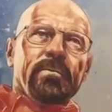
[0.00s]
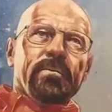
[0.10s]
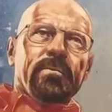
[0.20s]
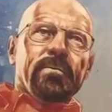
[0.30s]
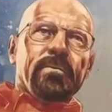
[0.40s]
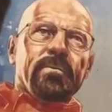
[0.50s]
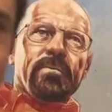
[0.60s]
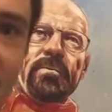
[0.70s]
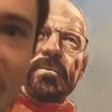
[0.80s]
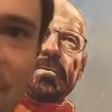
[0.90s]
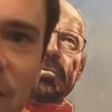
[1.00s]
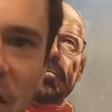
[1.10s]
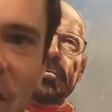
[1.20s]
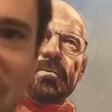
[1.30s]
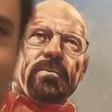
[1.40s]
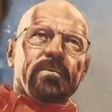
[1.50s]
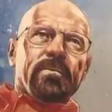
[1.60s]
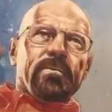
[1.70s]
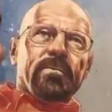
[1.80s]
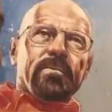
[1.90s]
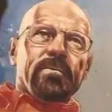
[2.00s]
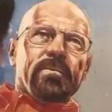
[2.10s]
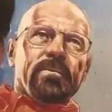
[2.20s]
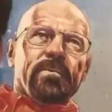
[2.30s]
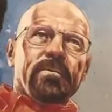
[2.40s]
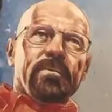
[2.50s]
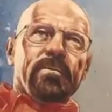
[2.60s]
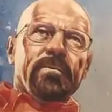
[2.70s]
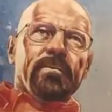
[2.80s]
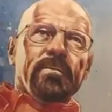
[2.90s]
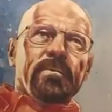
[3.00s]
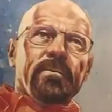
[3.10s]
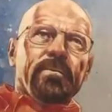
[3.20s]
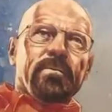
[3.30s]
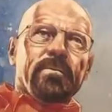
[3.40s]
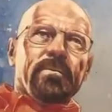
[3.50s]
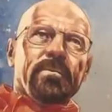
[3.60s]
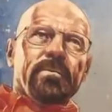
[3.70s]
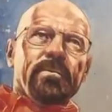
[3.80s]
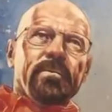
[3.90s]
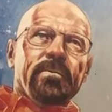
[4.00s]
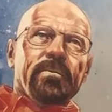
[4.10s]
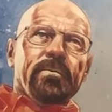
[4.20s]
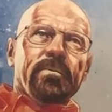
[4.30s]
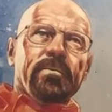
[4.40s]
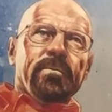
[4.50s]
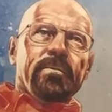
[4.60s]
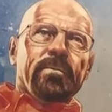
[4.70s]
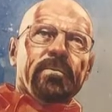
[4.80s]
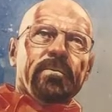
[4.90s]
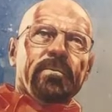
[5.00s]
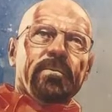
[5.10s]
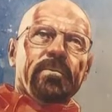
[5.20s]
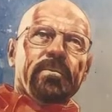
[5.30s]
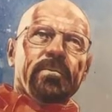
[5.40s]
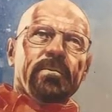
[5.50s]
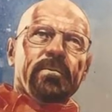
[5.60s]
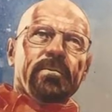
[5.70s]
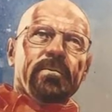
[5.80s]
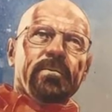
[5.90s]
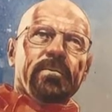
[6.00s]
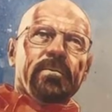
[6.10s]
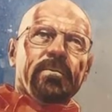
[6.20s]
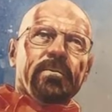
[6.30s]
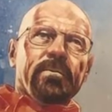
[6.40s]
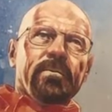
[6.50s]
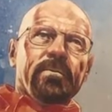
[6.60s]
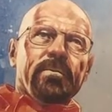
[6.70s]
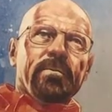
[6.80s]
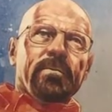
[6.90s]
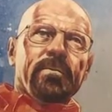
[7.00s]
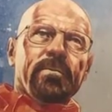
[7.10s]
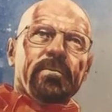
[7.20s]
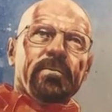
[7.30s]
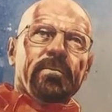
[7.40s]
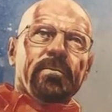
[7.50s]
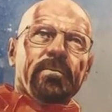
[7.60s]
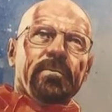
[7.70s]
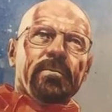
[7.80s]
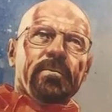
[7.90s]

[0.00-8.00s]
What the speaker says: No words are spoken by the person on screen.